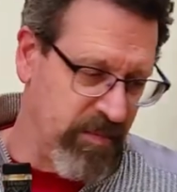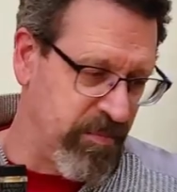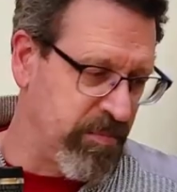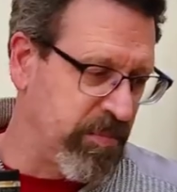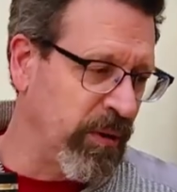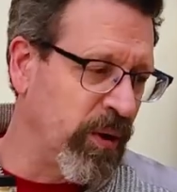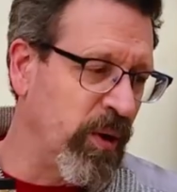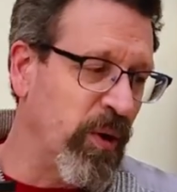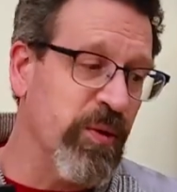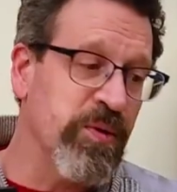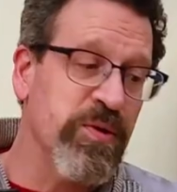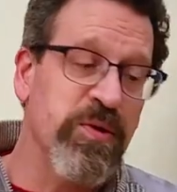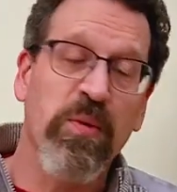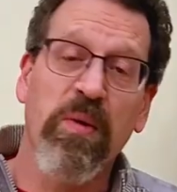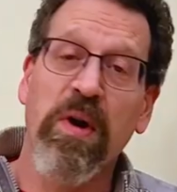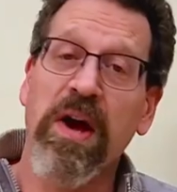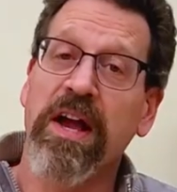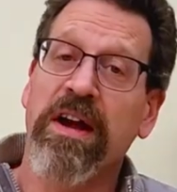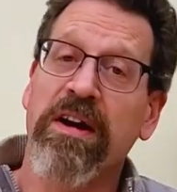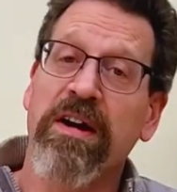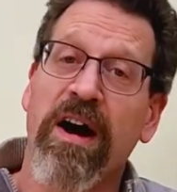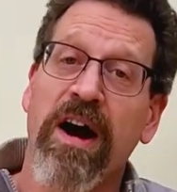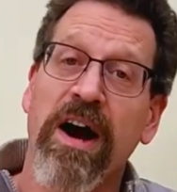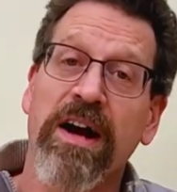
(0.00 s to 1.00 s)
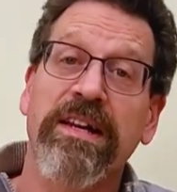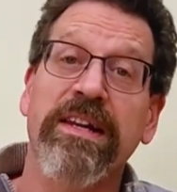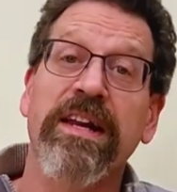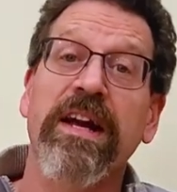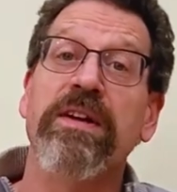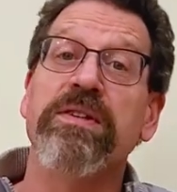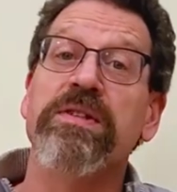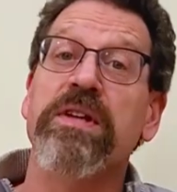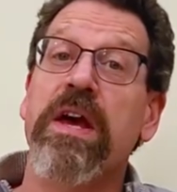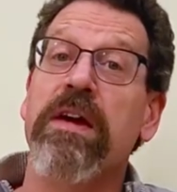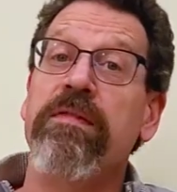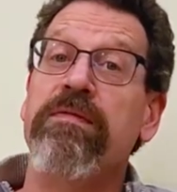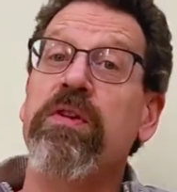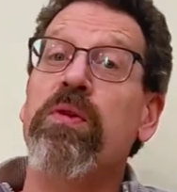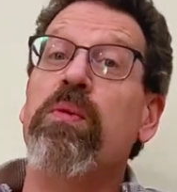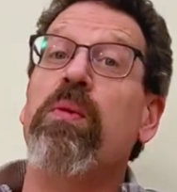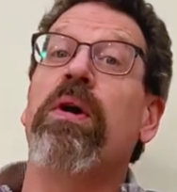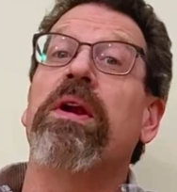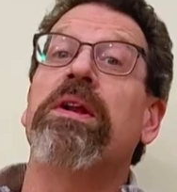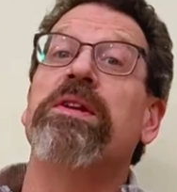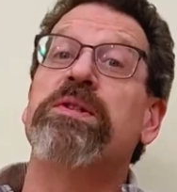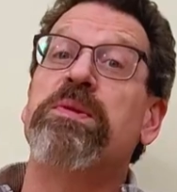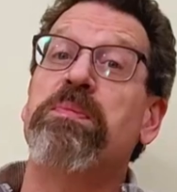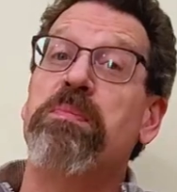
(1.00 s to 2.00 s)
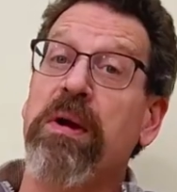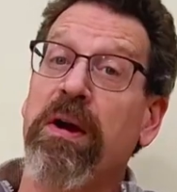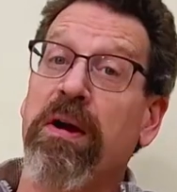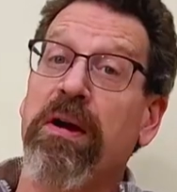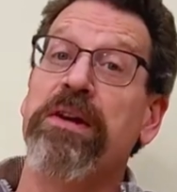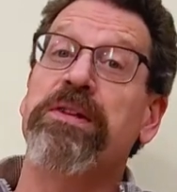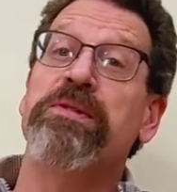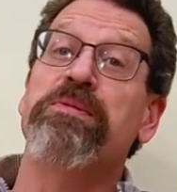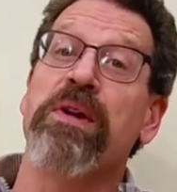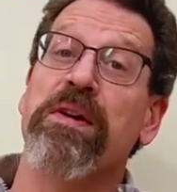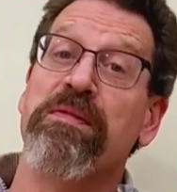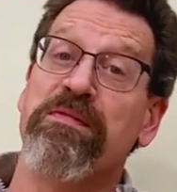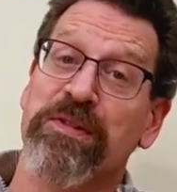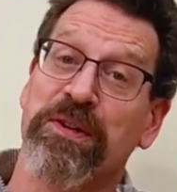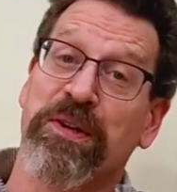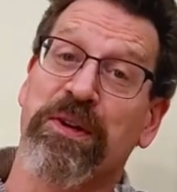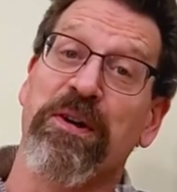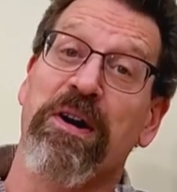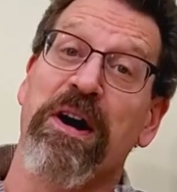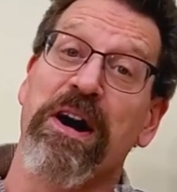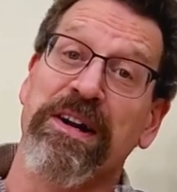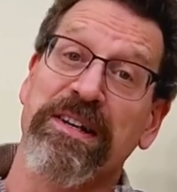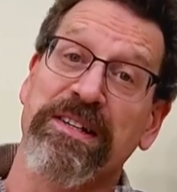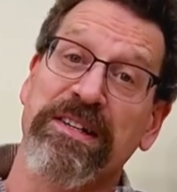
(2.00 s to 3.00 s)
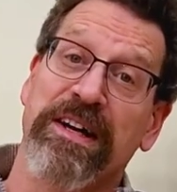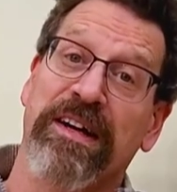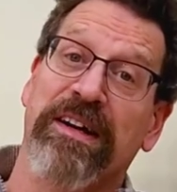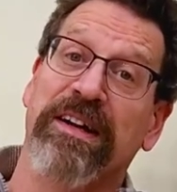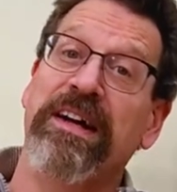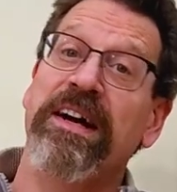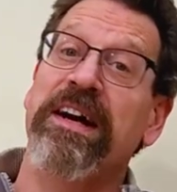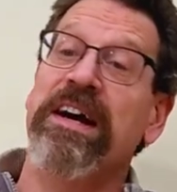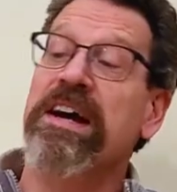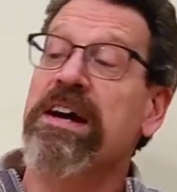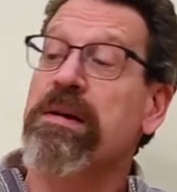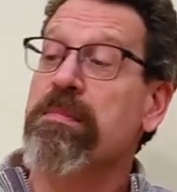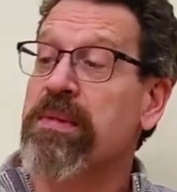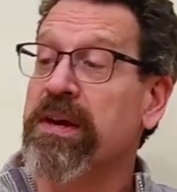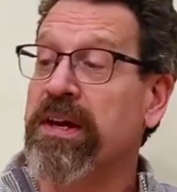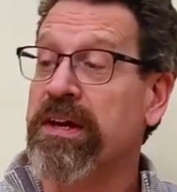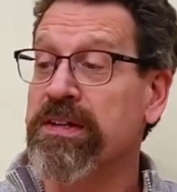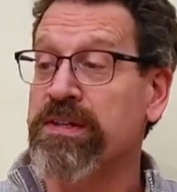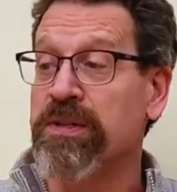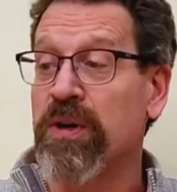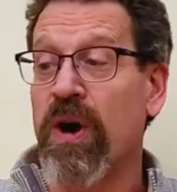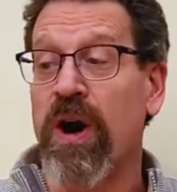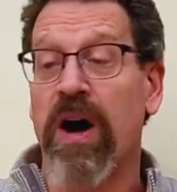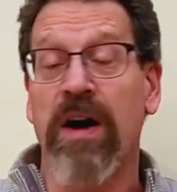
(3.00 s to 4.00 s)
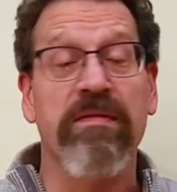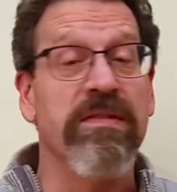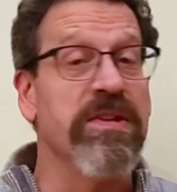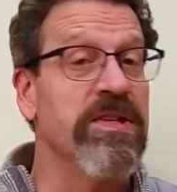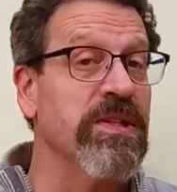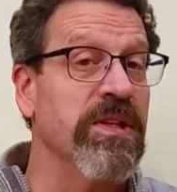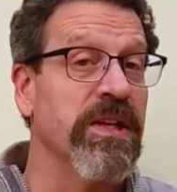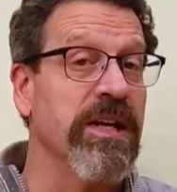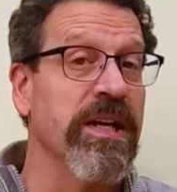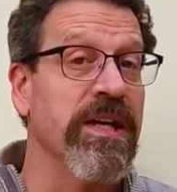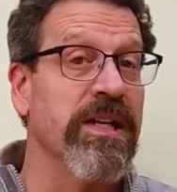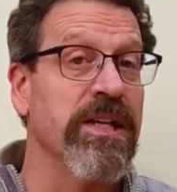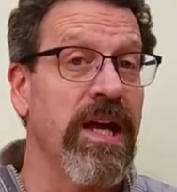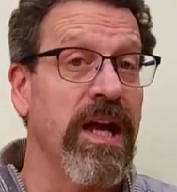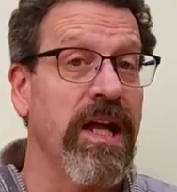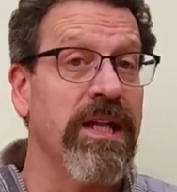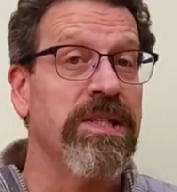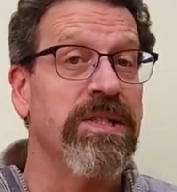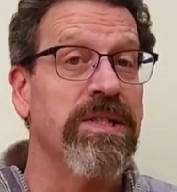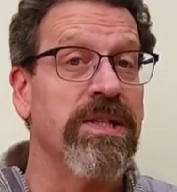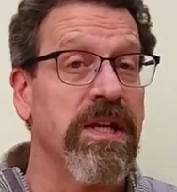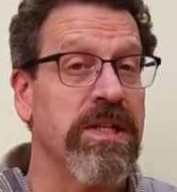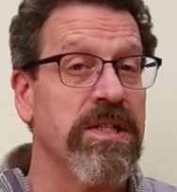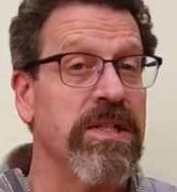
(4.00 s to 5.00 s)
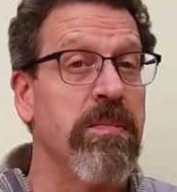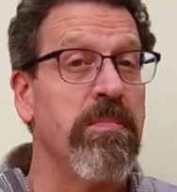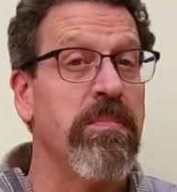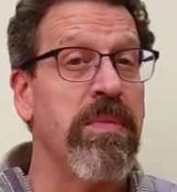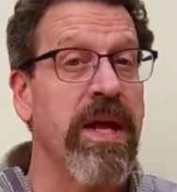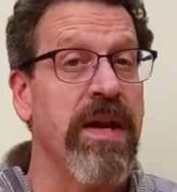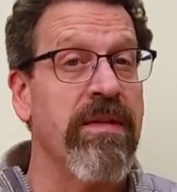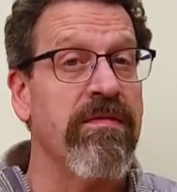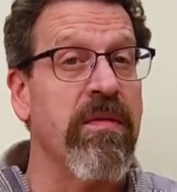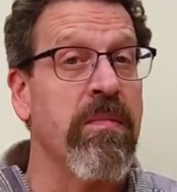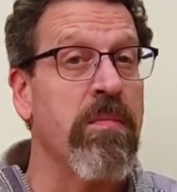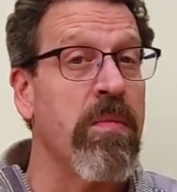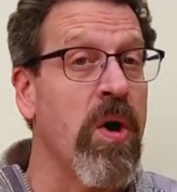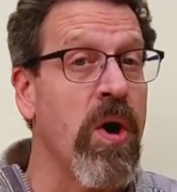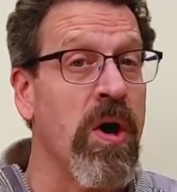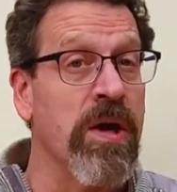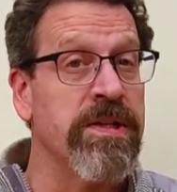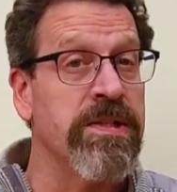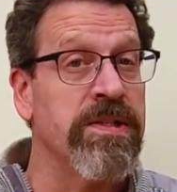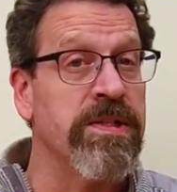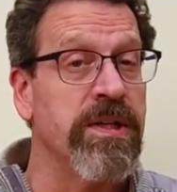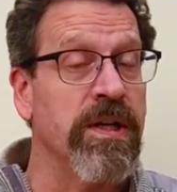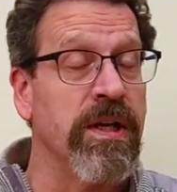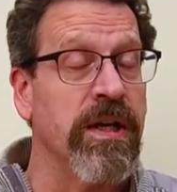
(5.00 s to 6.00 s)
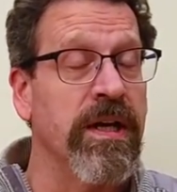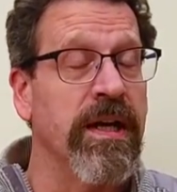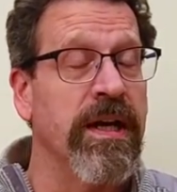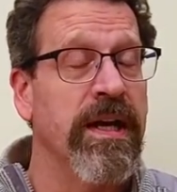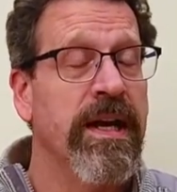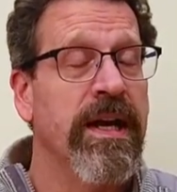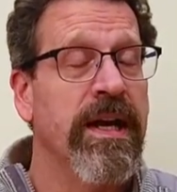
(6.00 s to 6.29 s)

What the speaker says: blows away cocktails if you want a spirit-driven cocktail, because obviously it's a bit of a monster.